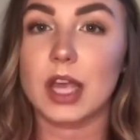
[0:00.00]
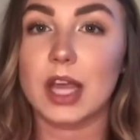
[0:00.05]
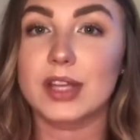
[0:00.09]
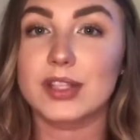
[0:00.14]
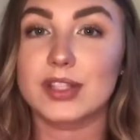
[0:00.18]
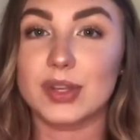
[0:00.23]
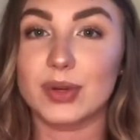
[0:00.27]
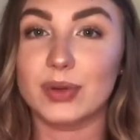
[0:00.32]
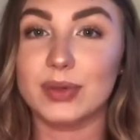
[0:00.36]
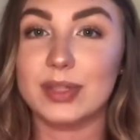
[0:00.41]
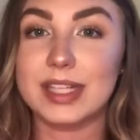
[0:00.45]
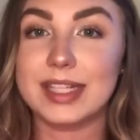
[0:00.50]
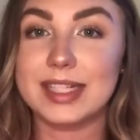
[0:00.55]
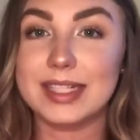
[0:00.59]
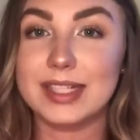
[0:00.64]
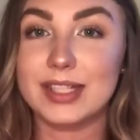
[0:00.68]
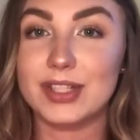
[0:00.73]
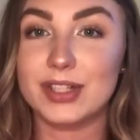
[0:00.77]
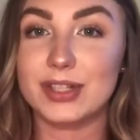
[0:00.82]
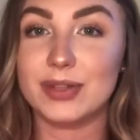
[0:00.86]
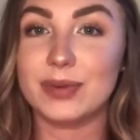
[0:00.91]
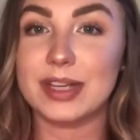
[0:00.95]
So all you need
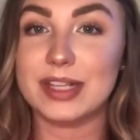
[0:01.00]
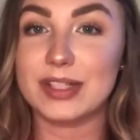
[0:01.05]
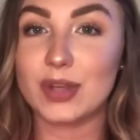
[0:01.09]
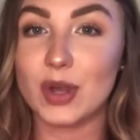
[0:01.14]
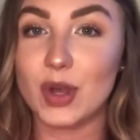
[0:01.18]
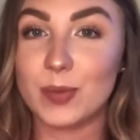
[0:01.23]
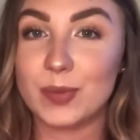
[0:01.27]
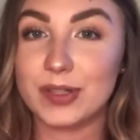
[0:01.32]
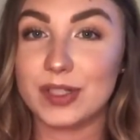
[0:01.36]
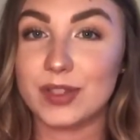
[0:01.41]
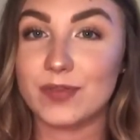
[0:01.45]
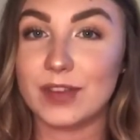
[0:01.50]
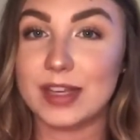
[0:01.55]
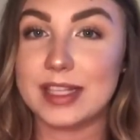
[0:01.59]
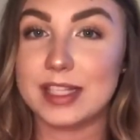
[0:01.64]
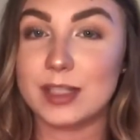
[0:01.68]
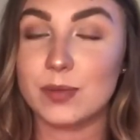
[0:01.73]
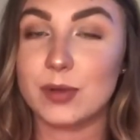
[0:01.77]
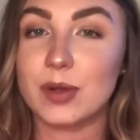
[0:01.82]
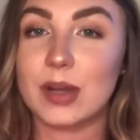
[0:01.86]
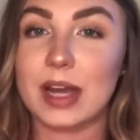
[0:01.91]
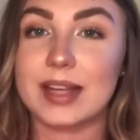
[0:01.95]
to do is hop onto
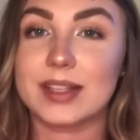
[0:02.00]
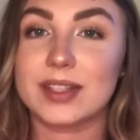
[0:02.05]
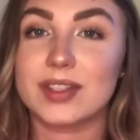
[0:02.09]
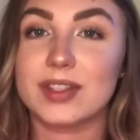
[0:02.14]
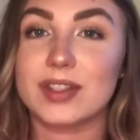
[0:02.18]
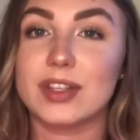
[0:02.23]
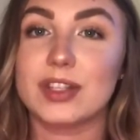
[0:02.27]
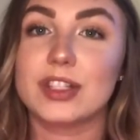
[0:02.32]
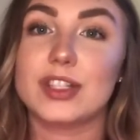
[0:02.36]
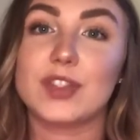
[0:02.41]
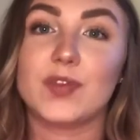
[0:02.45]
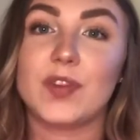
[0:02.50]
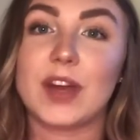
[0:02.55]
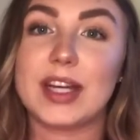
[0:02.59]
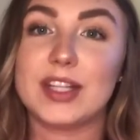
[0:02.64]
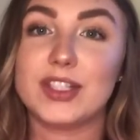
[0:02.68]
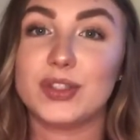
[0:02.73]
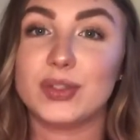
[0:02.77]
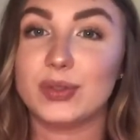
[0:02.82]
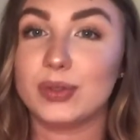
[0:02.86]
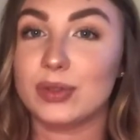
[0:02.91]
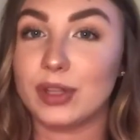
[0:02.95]
Facebook and search
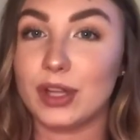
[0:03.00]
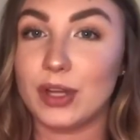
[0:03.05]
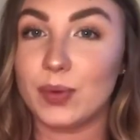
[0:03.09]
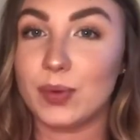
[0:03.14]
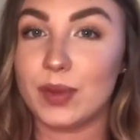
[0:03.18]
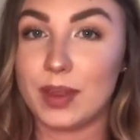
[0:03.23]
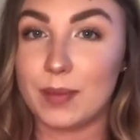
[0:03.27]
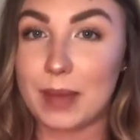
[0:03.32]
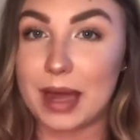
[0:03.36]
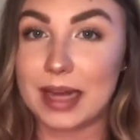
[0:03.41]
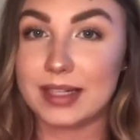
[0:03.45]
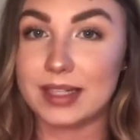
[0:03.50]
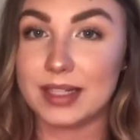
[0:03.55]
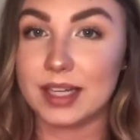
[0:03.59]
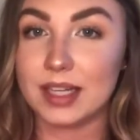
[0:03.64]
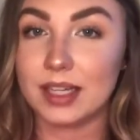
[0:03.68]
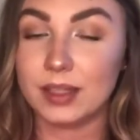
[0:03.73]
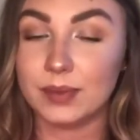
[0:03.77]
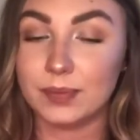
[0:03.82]
Find Your Glow with Amanda.